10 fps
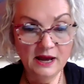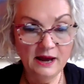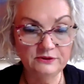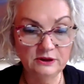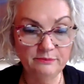
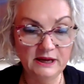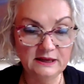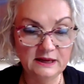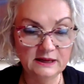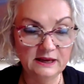have the
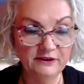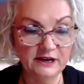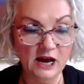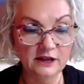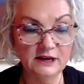meaning
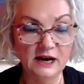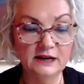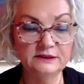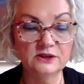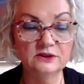given under
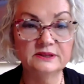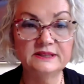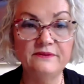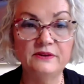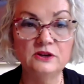Article
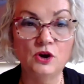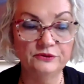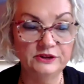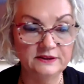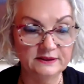7
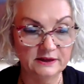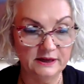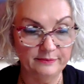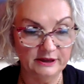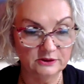of this
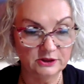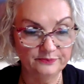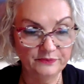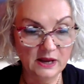agreement.